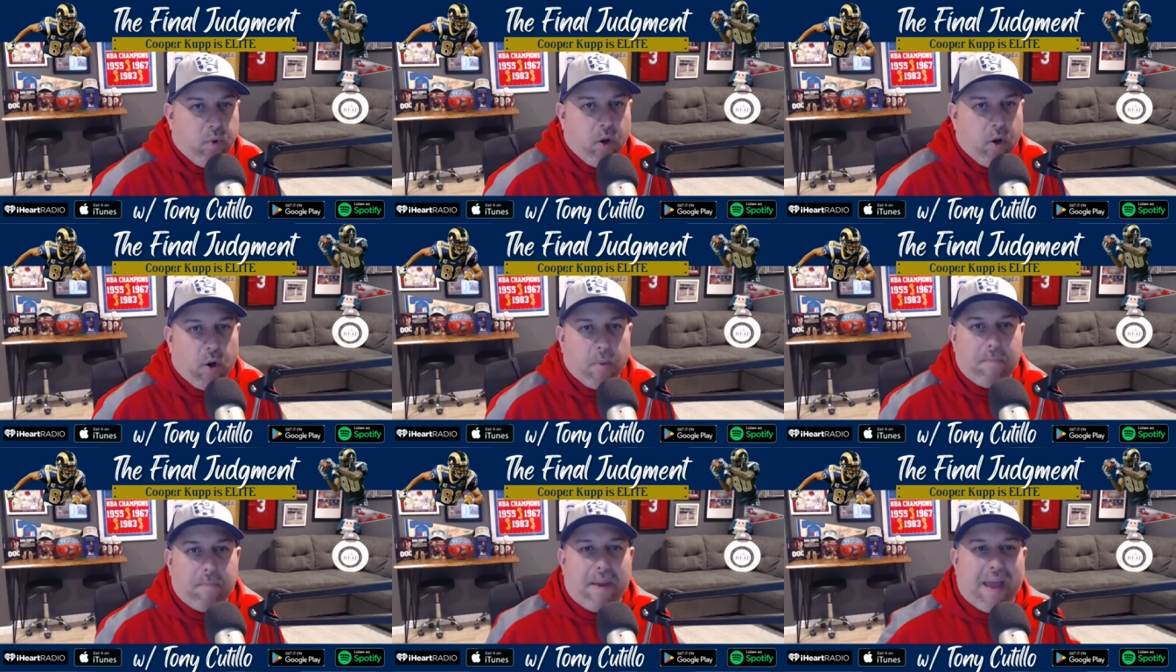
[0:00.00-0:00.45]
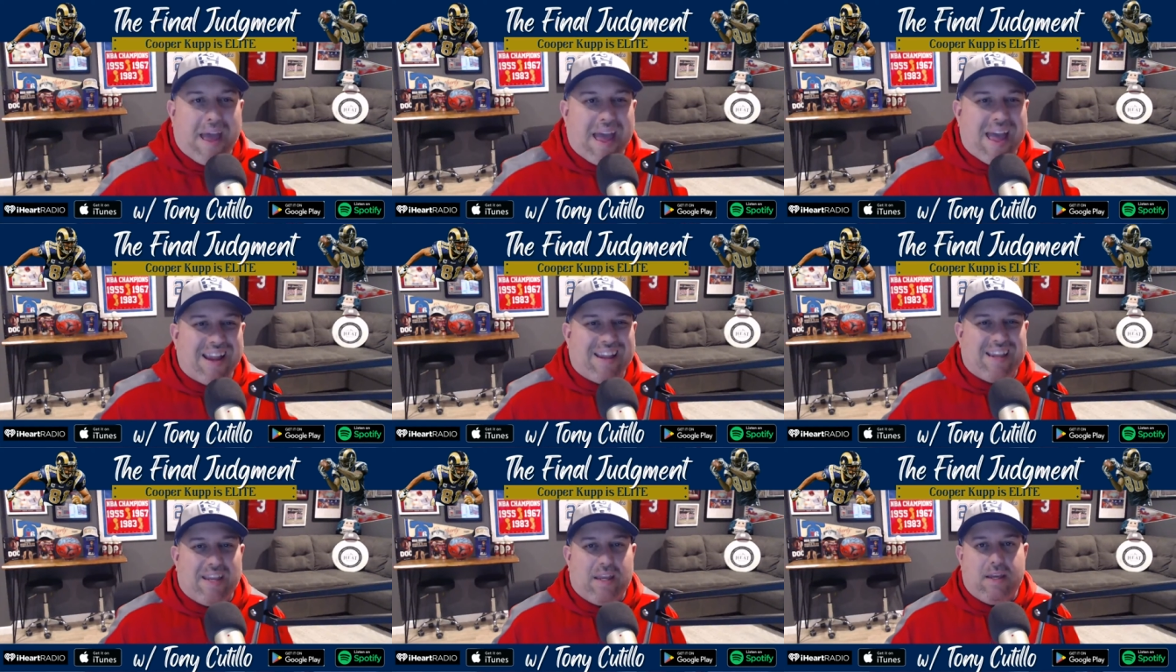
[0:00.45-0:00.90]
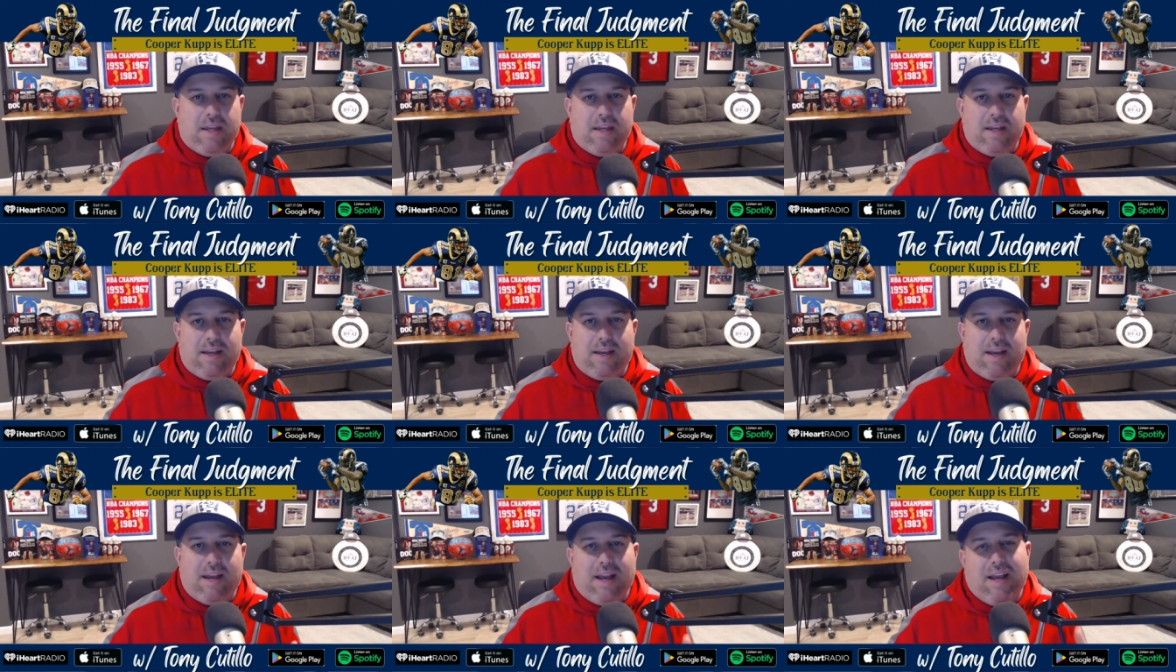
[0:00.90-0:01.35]
back
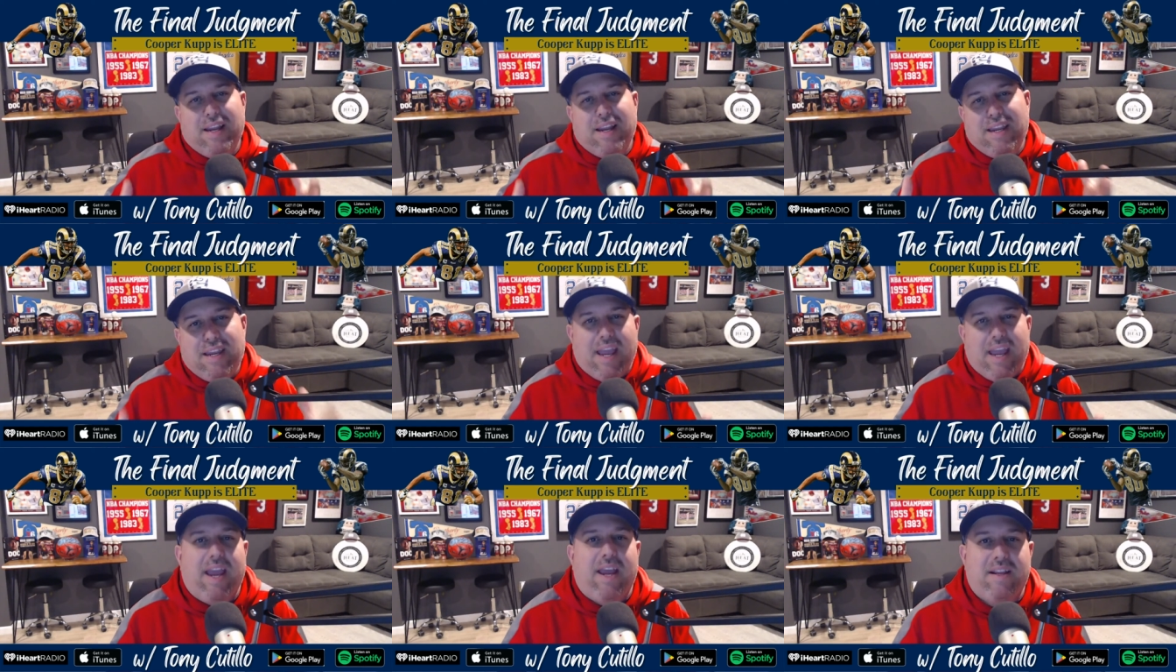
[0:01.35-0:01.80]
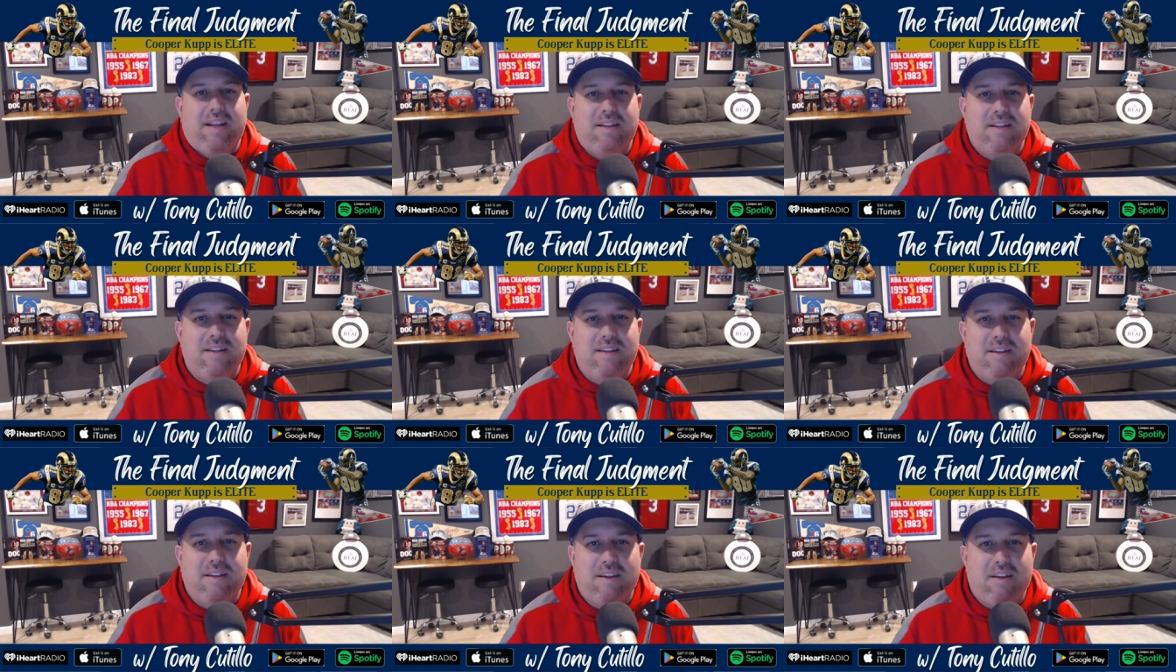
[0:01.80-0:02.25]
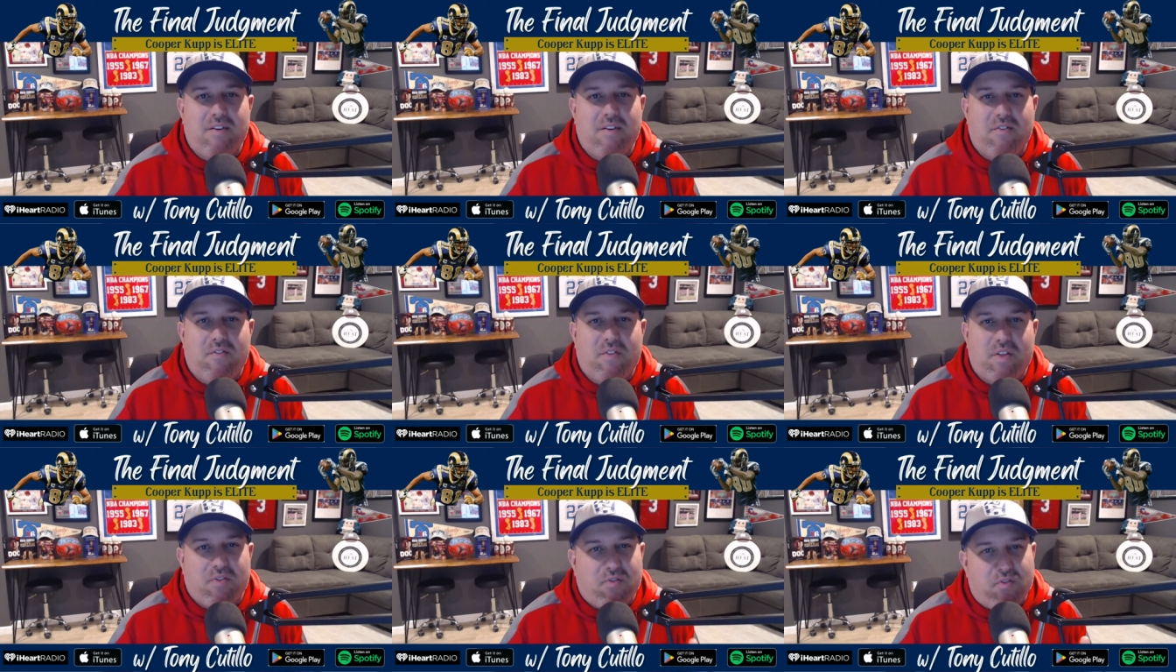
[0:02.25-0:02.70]
again
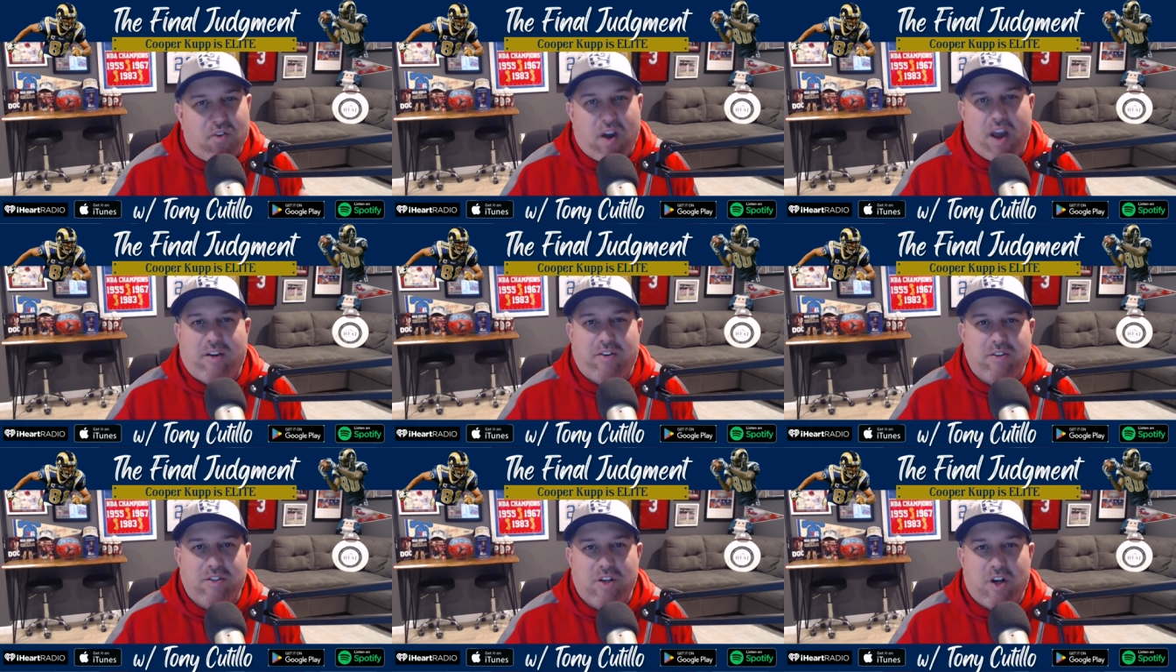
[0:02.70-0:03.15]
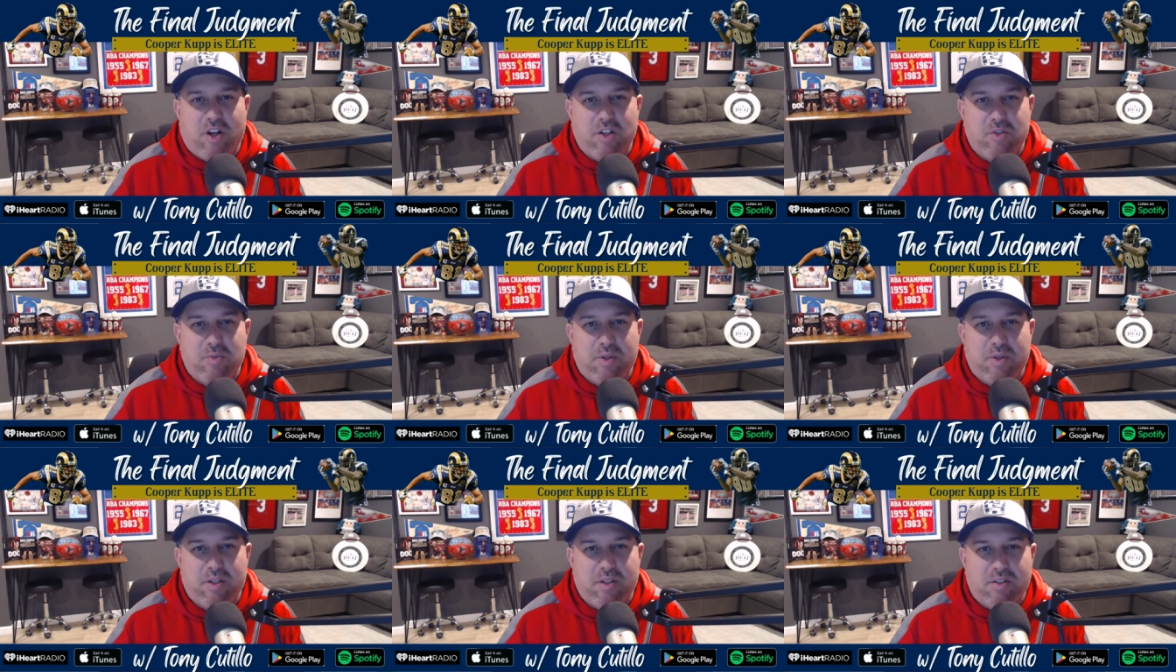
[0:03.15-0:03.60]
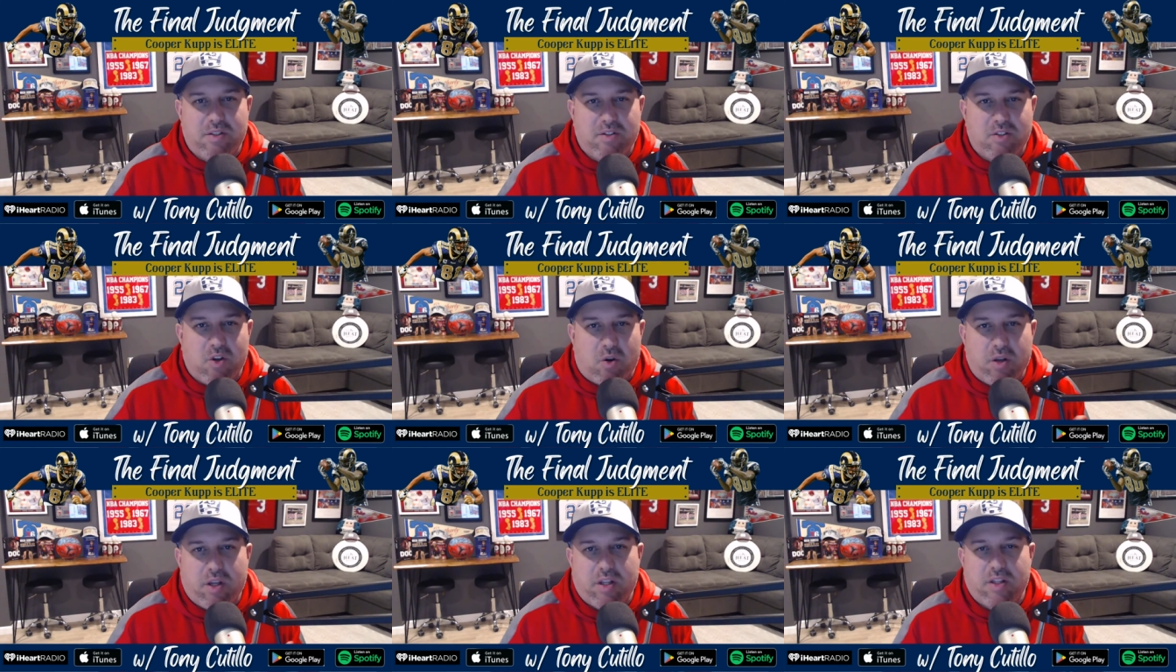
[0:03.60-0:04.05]
for the final judgment.
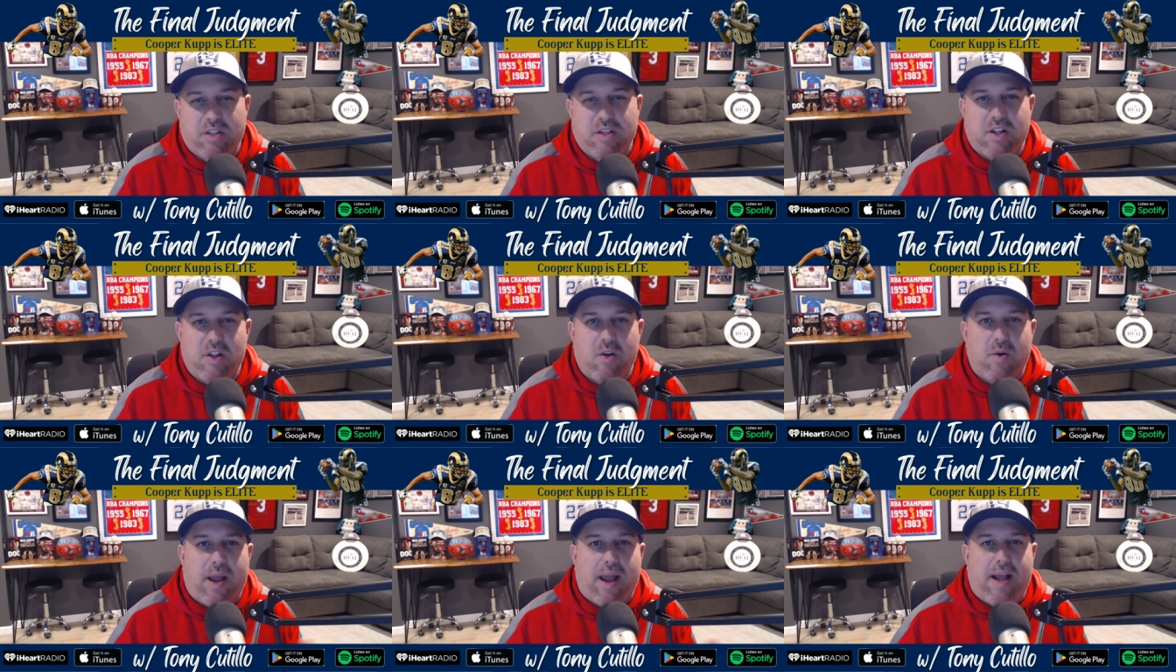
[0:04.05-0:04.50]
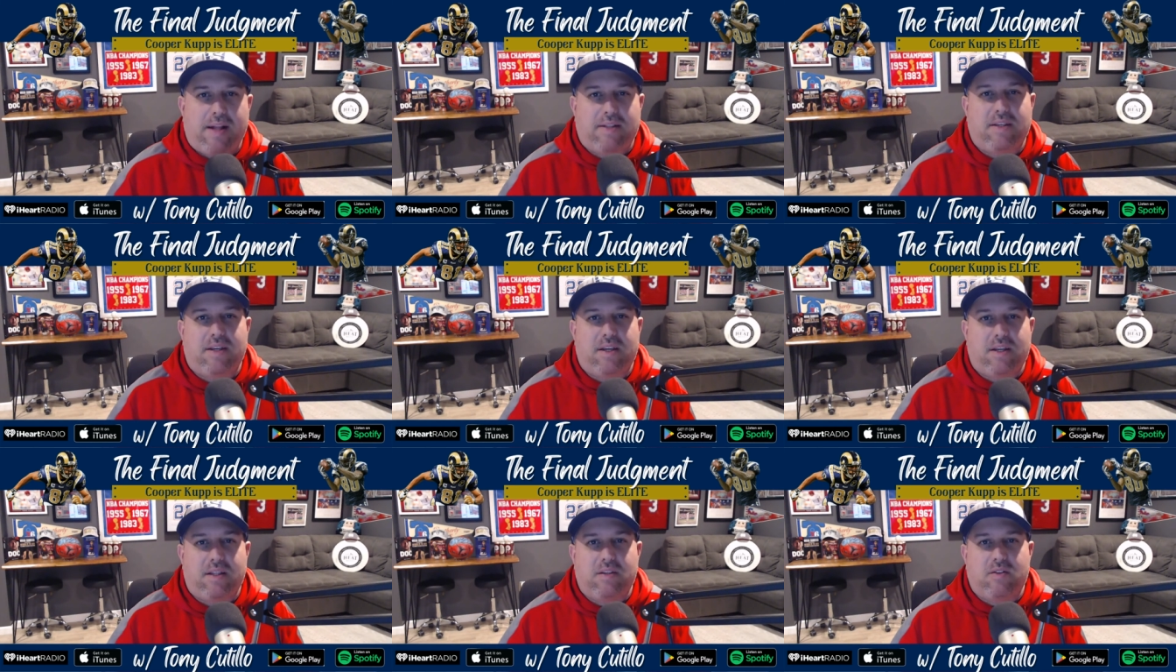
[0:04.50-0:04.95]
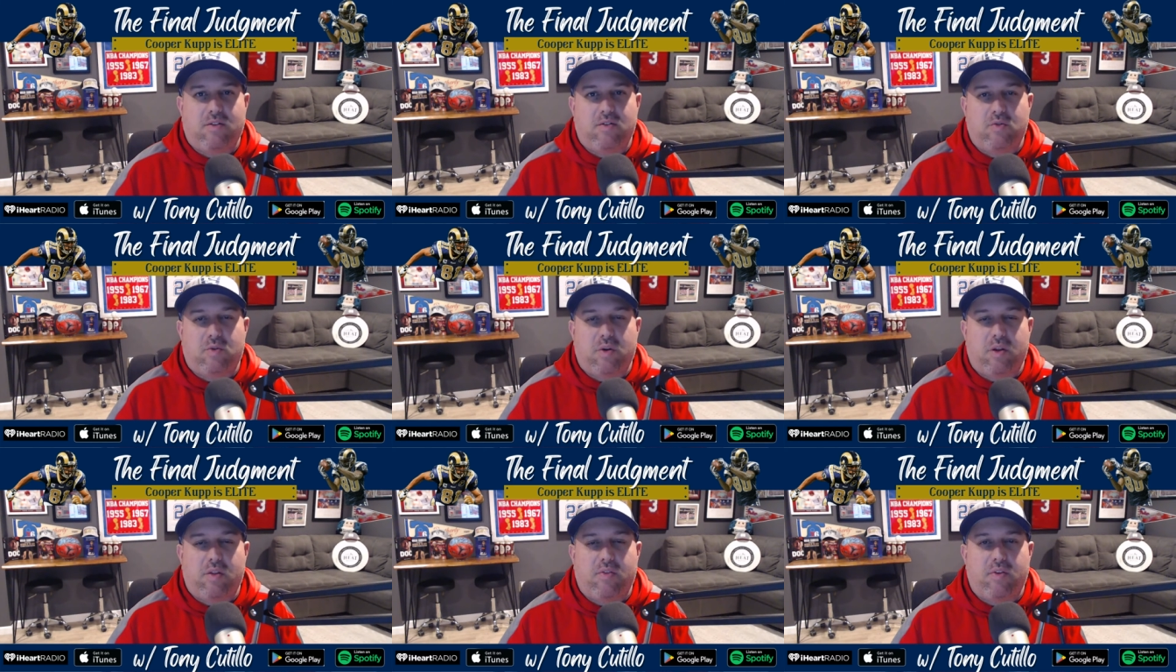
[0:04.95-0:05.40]
Tony Cutillo at T Cutillo
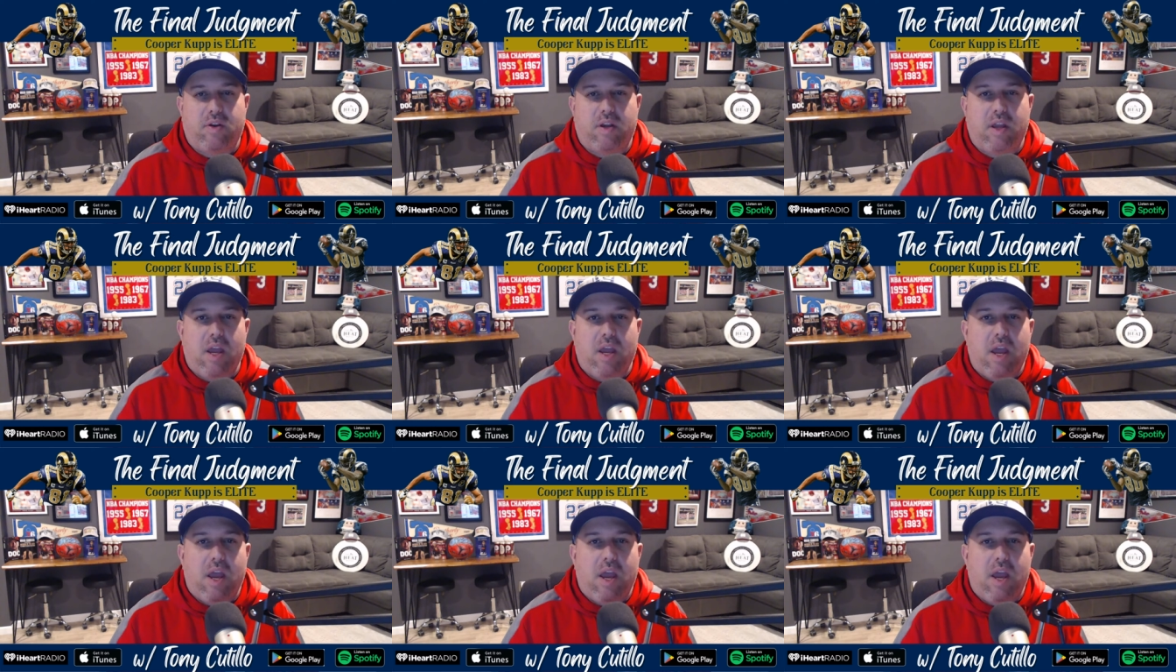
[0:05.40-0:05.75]
23.